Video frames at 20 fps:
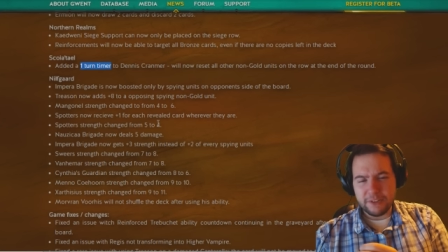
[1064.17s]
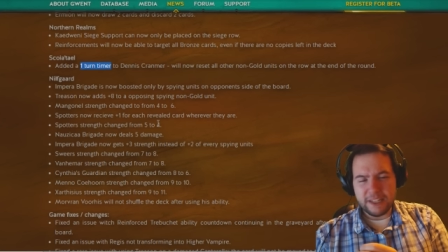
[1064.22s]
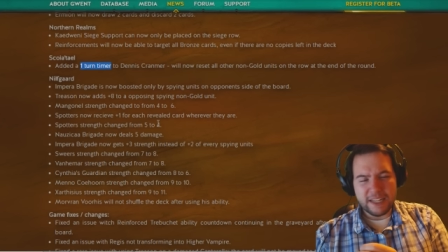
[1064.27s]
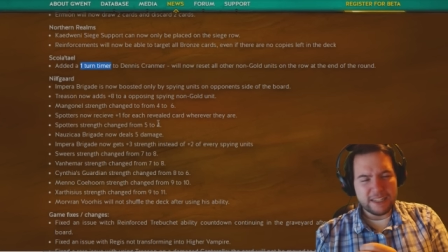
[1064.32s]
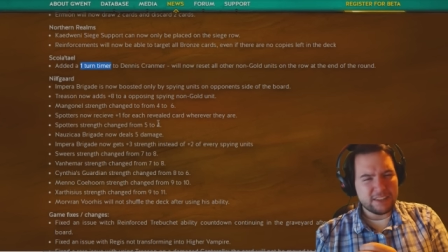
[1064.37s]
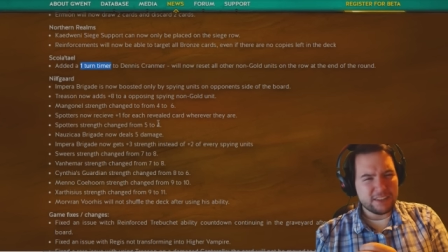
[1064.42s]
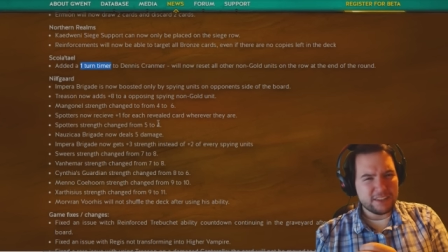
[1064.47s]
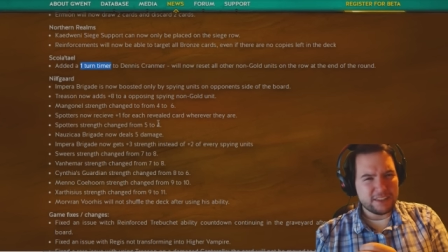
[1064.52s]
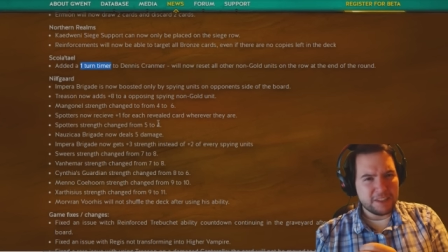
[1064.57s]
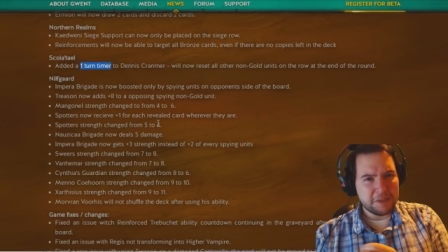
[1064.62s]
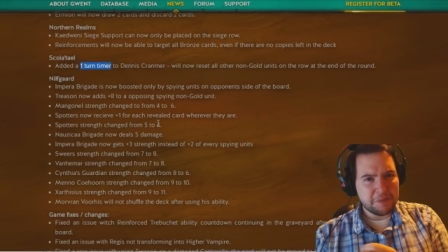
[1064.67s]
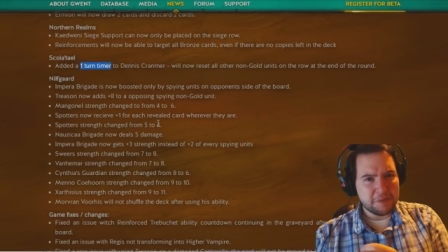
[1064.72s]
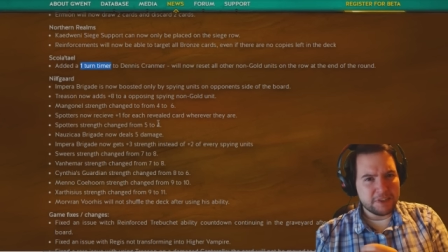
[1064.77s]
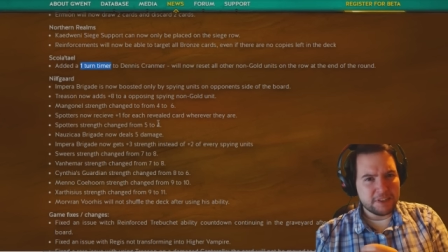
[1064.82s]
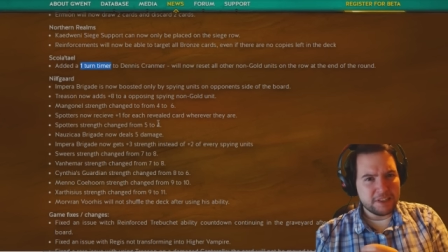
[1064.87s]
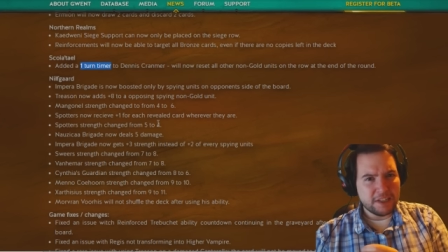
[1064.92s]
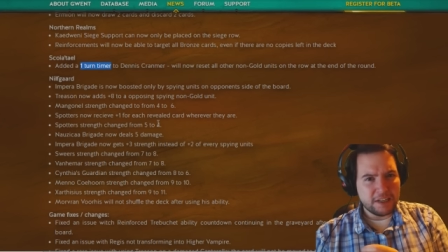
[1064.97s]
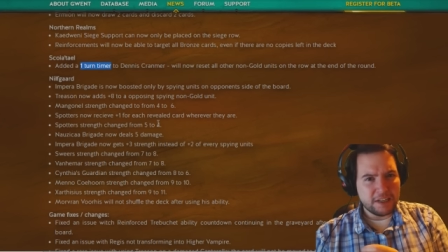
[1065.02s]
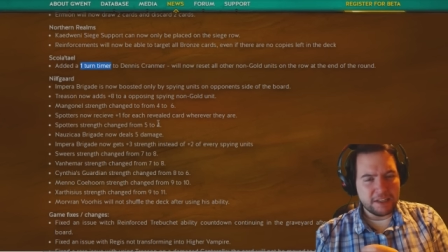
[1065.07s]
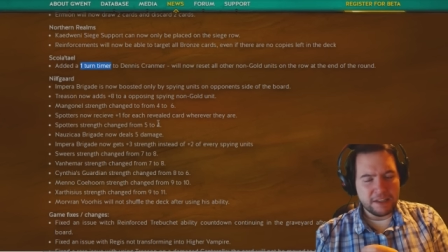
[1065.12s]
That just seems
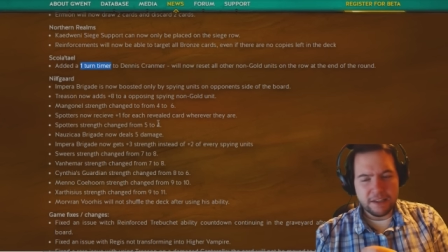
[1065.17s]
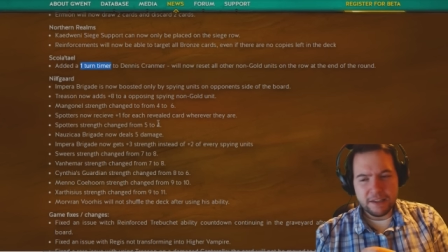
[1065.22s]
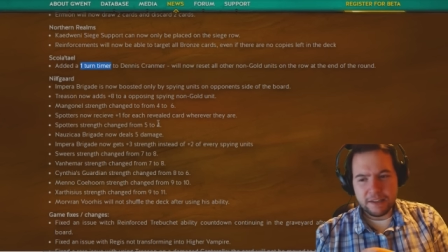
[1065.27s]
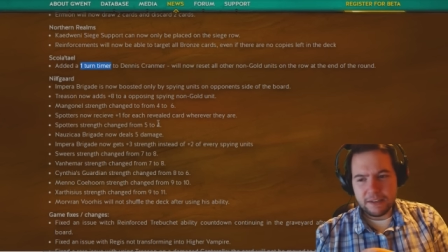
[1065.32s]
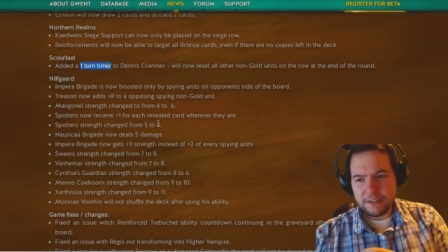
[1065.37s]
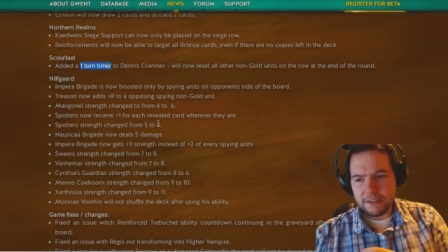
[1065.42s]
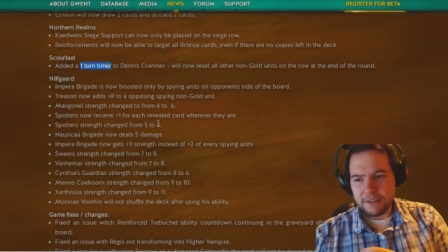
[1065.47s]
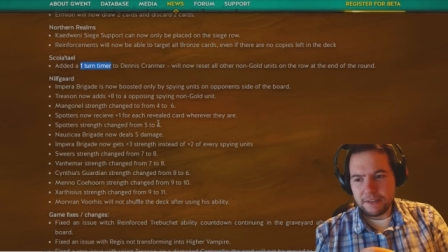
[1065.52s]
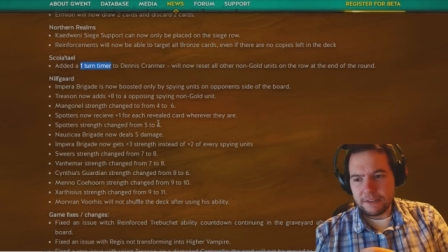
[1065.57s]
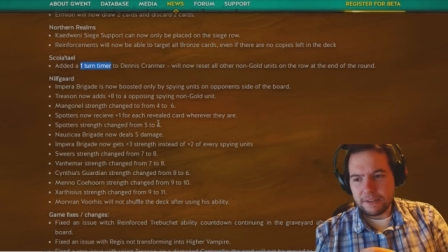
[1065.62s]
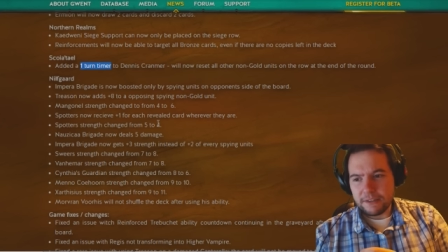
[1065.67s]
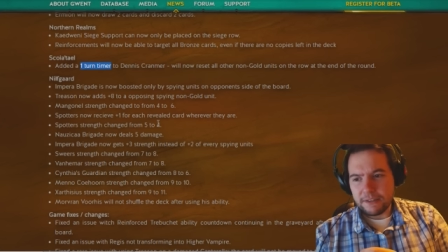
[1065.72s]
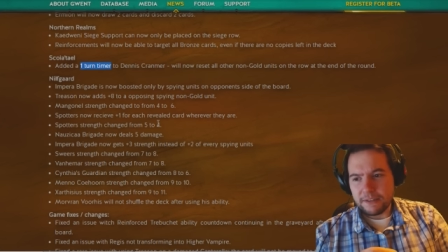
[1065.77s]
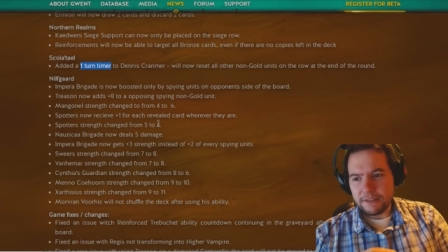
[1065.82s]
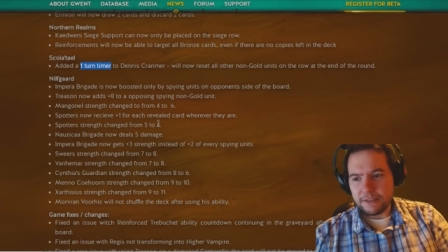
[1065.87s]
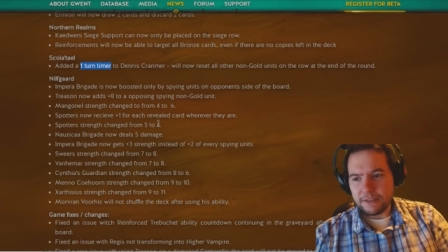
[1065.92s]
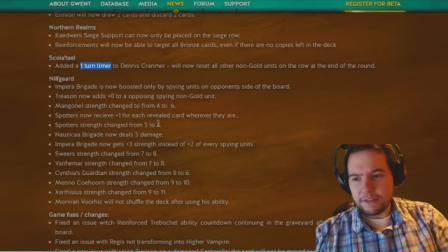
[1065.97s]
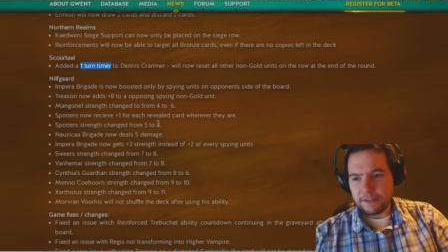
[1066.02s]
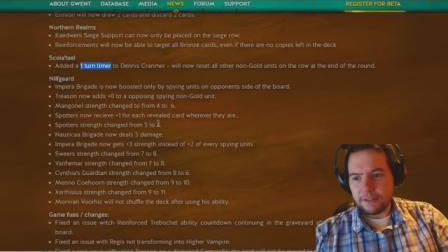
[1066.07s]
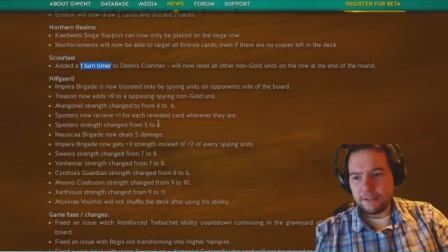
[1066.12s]
silly.
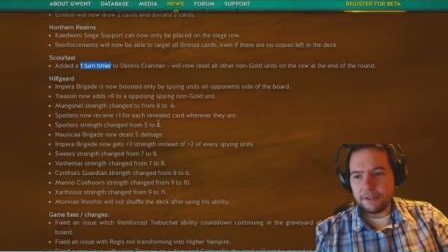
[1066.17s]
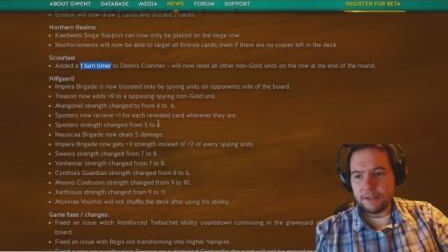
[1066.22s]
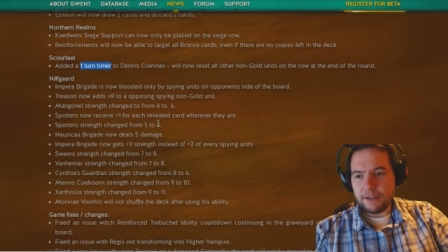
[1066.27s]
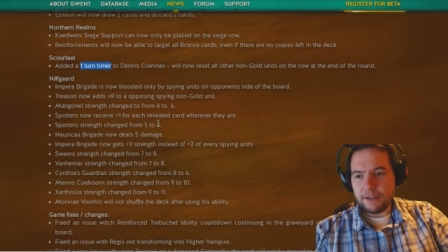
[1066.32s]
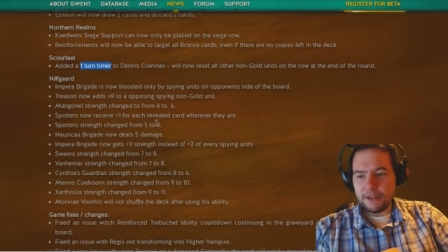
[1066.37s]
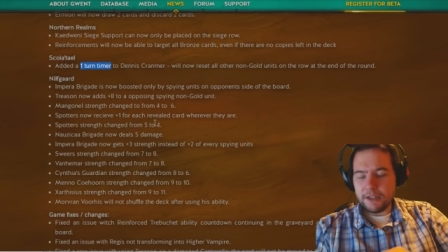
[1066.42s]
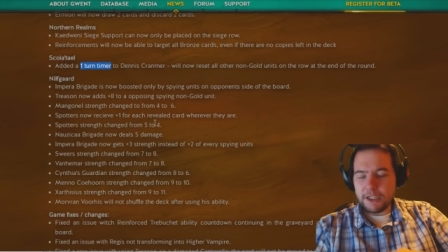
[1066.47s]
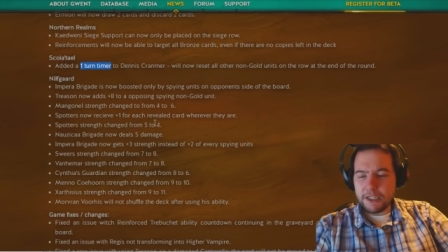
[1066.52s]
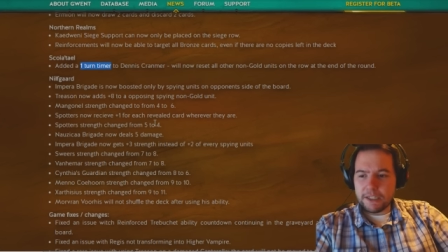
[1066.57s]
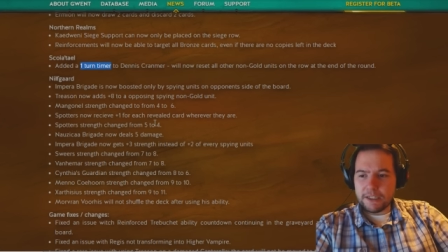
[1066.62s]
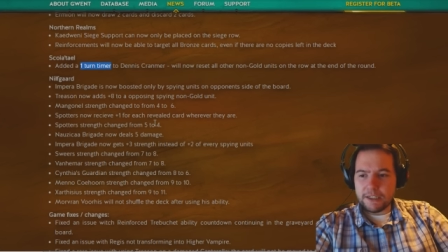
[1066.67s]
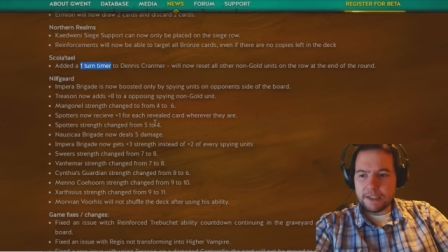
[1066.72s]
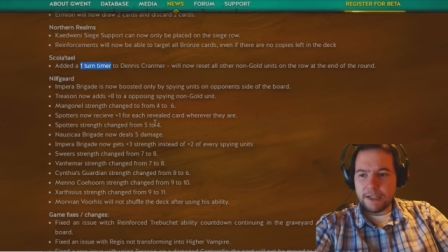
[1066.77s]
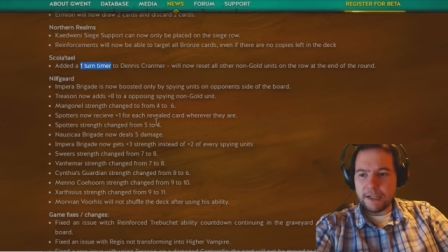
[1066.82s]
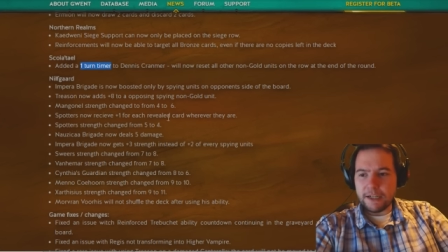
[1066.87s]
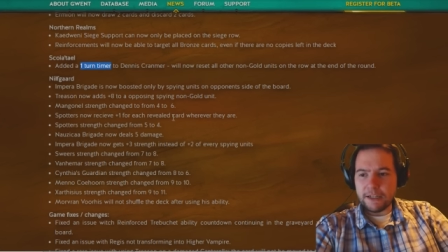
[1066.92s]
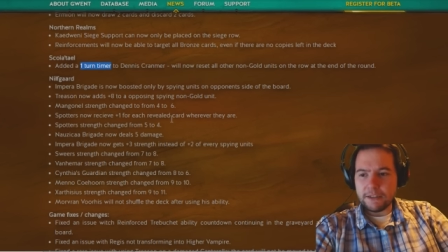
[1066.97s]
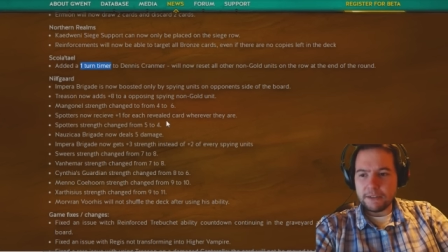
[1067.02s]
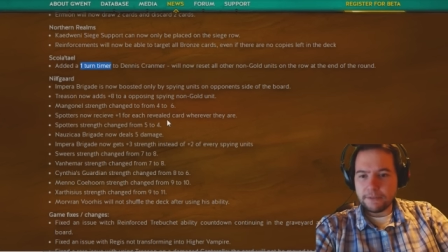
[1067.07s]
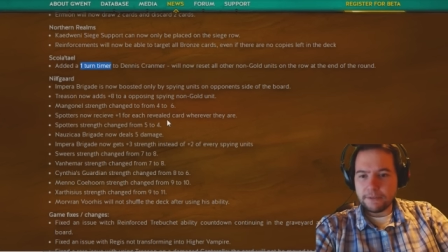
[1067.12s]
Because